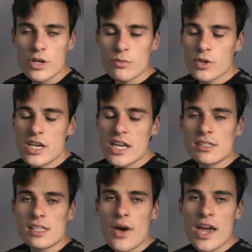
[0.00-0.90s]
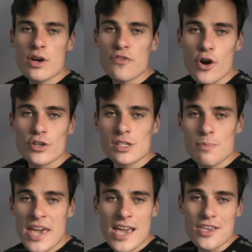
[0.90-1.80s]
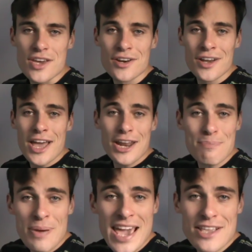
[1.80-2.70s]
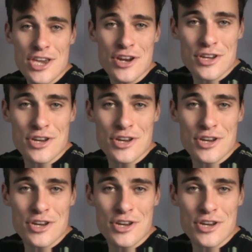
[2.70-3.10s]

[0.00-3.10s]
What are you getting so angry for? It's an opinion. An opinion,